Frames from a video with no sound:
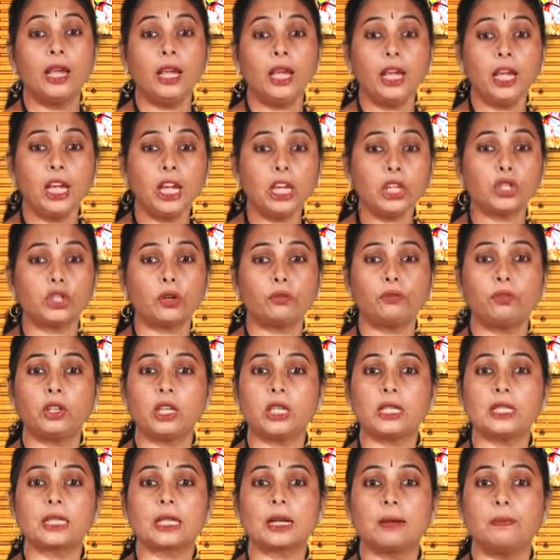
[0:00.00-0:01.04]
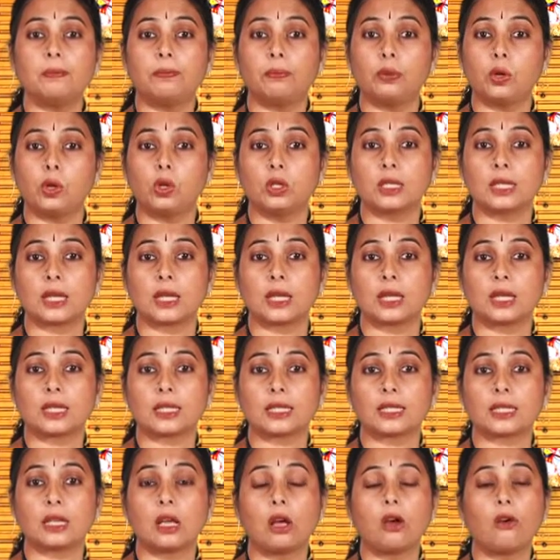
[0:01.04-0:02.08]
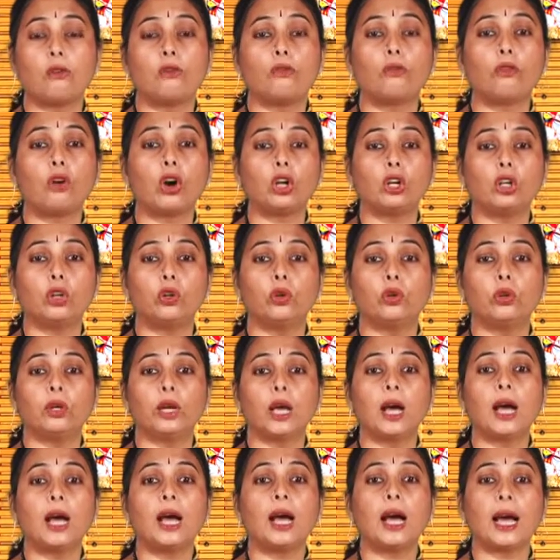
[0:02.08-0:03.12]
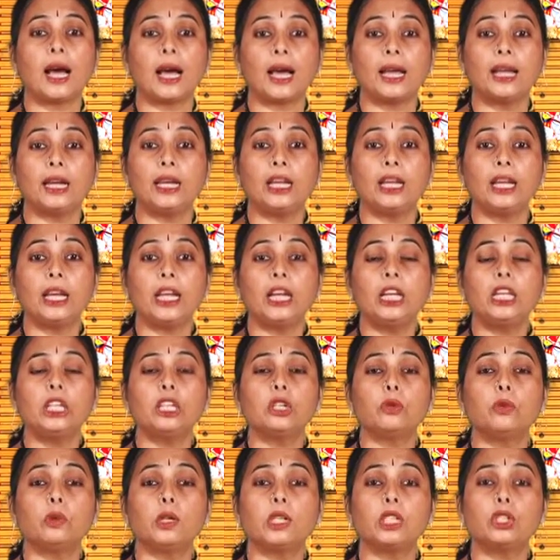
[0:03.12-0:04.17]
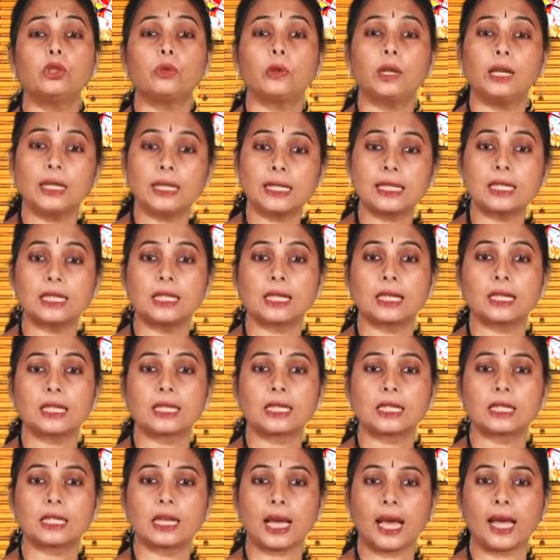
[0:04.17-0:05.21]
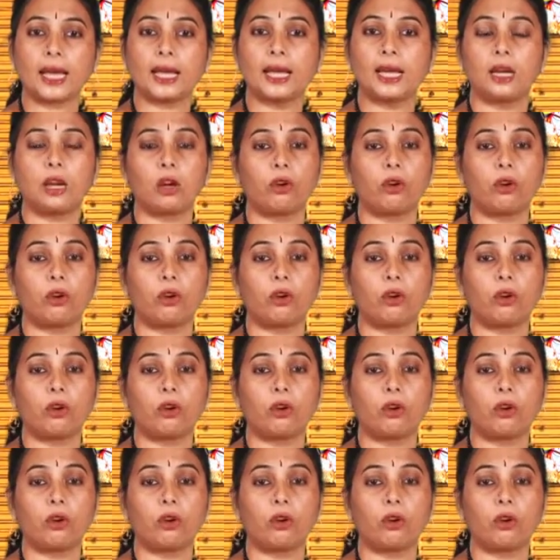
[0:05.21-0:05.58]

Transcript: Each of these composers followed a highly individualistic style